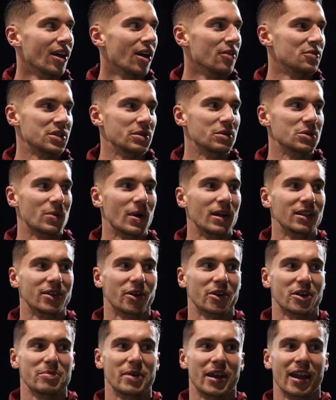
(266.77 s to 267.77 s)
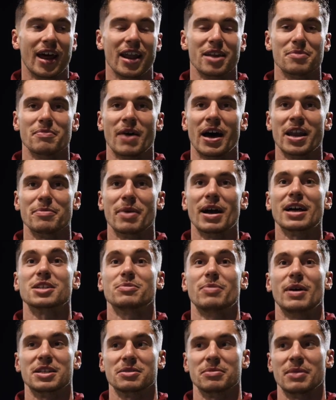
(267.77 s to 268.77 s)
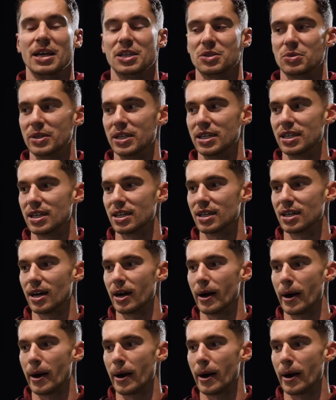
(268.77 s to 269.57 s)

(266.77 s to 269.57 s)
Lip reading: Obviously, it was well documented. I had a back spasm last week.